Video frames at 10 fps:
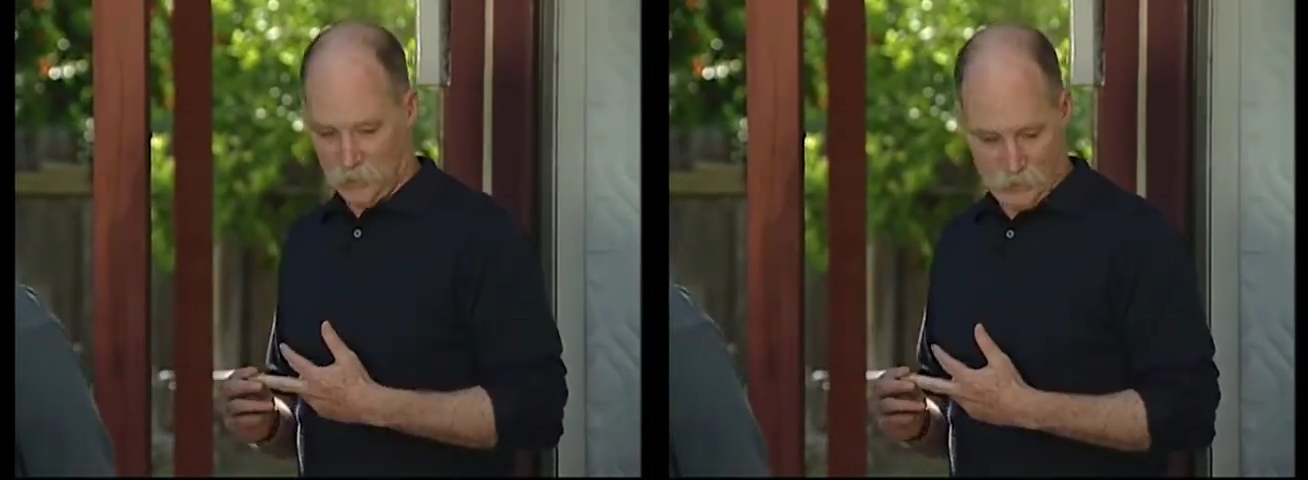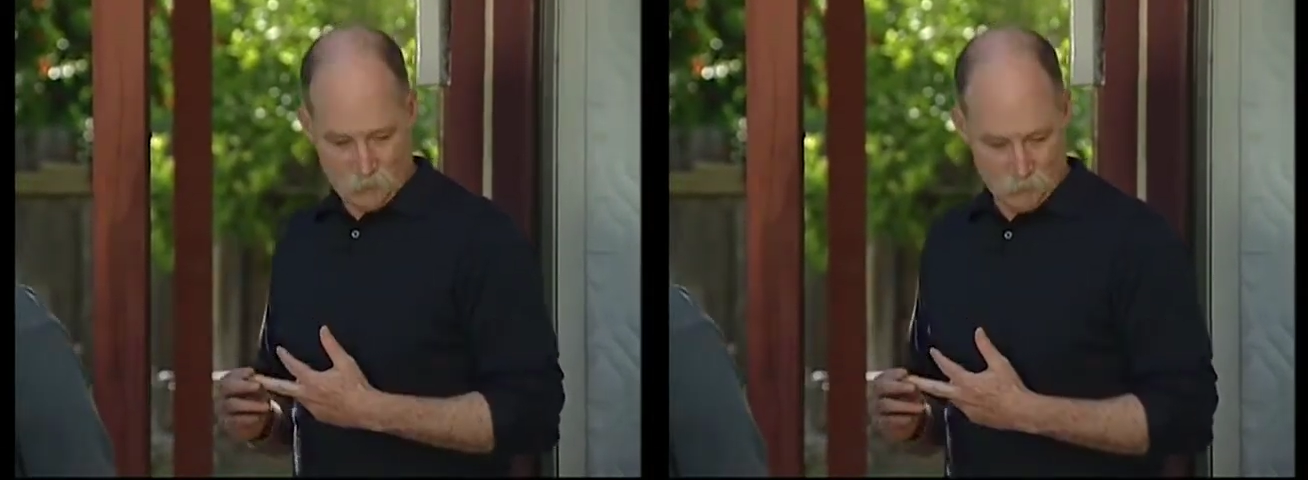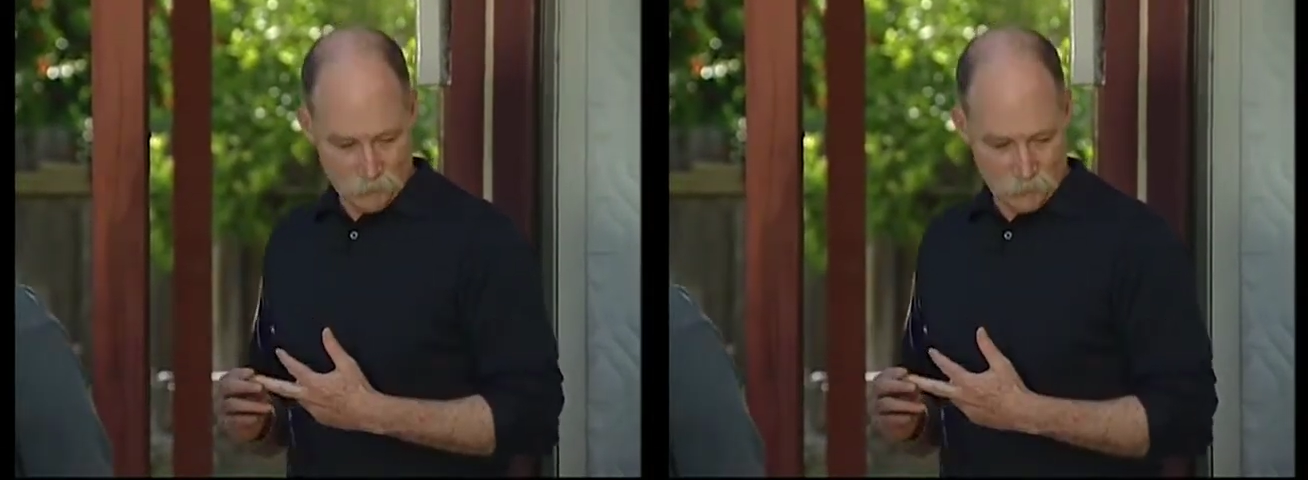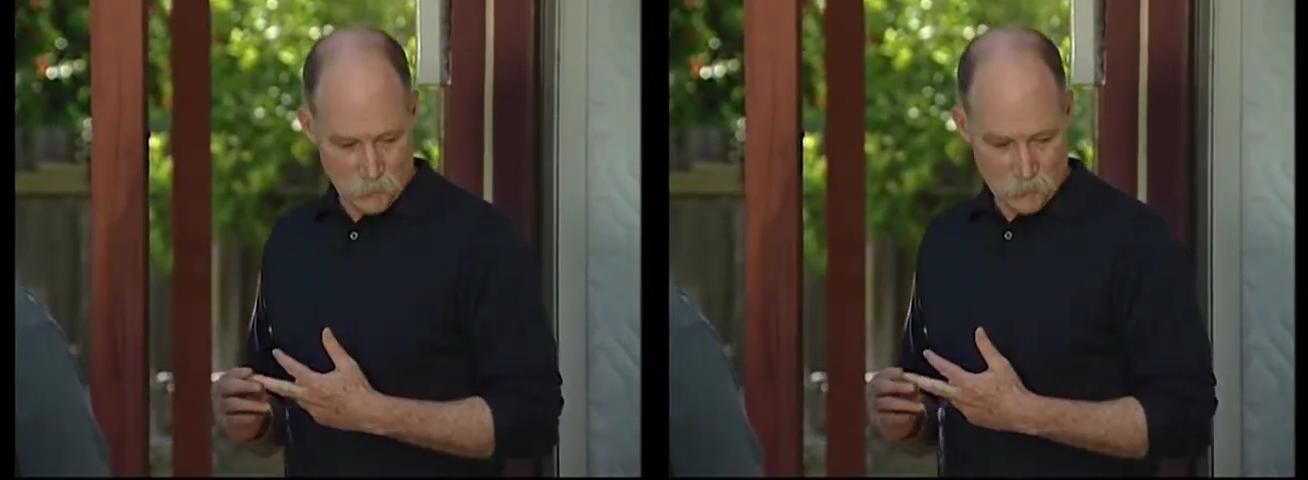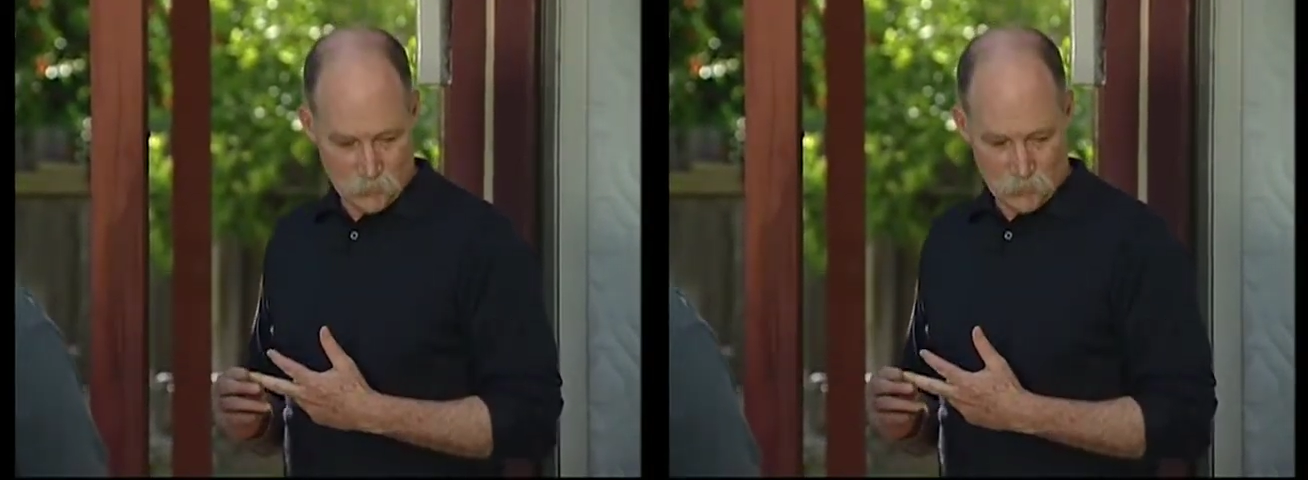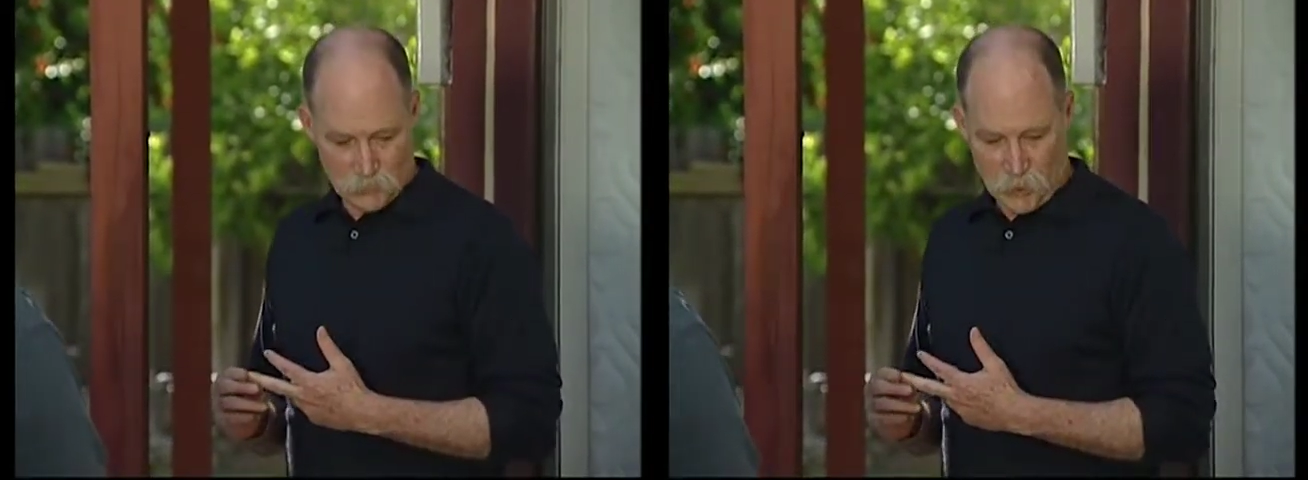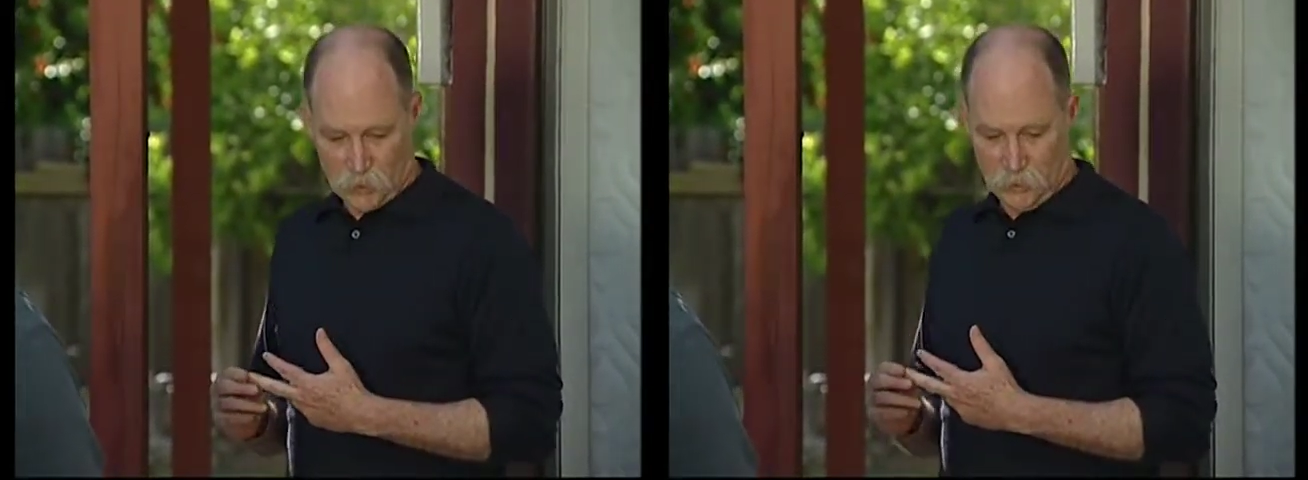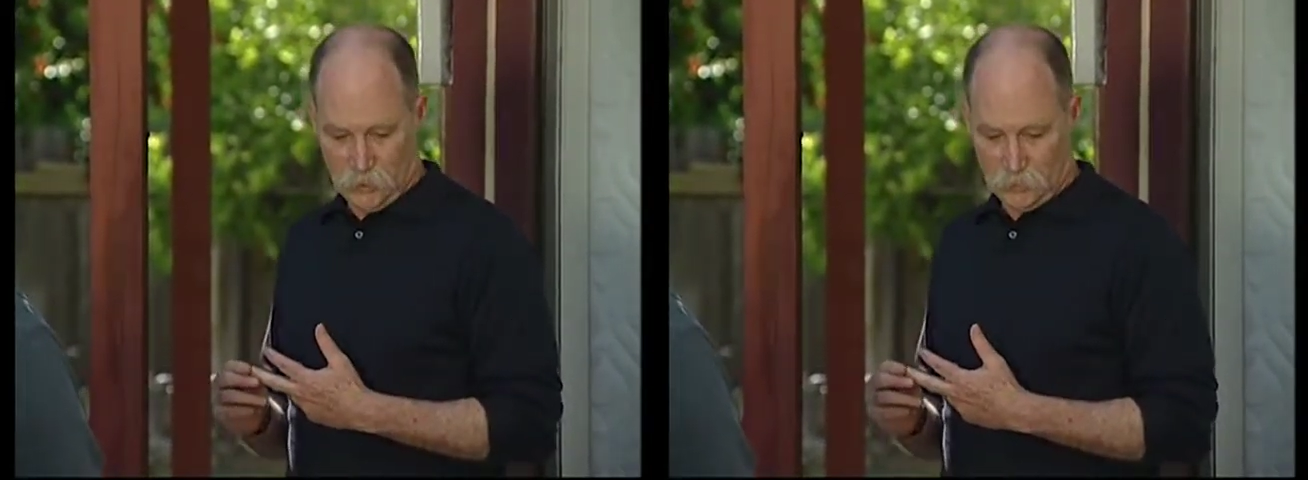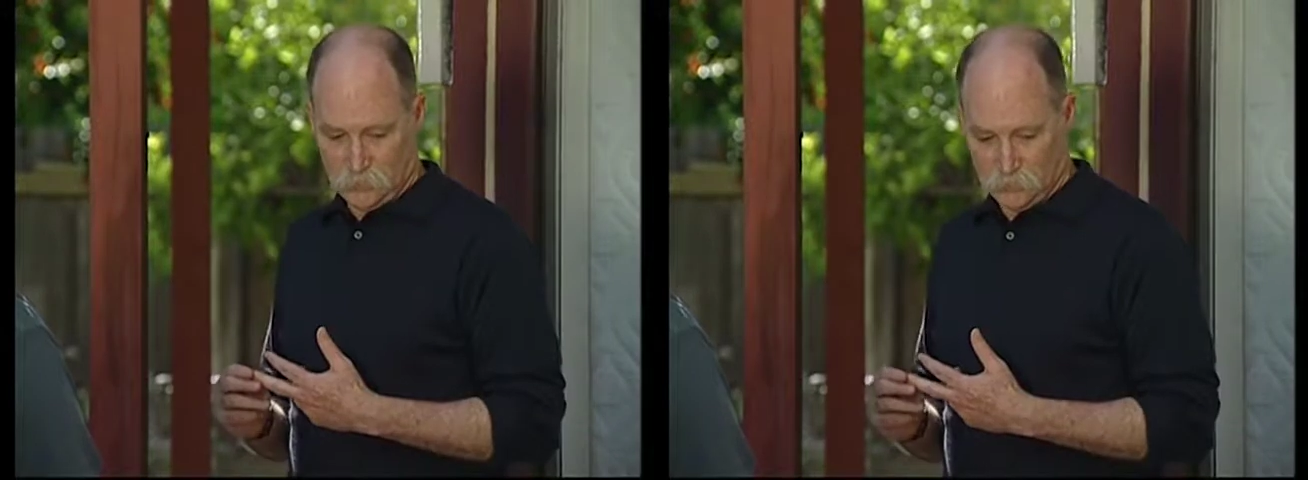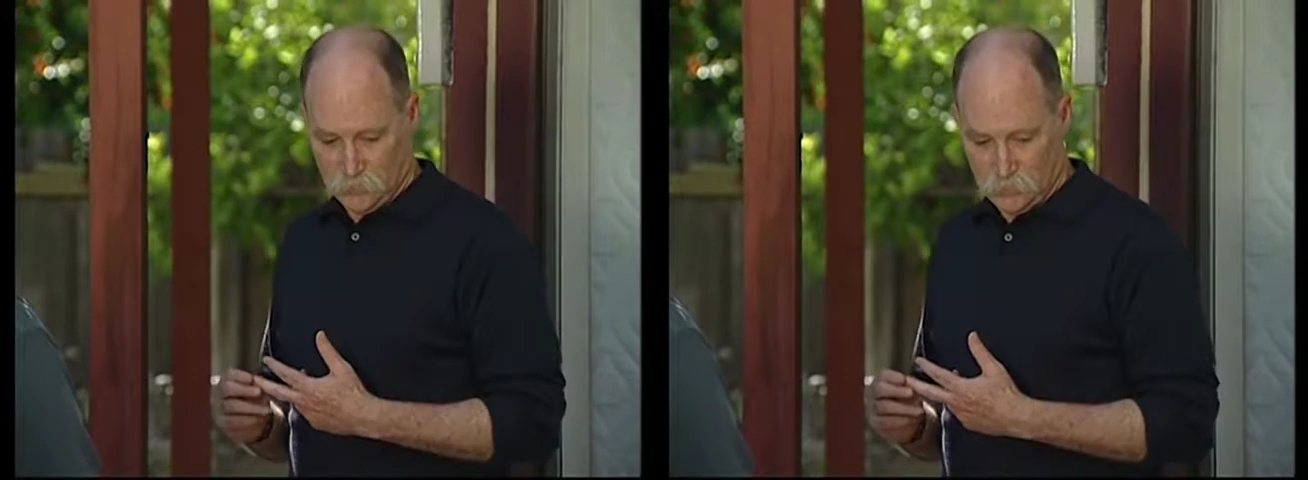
You're taking a hit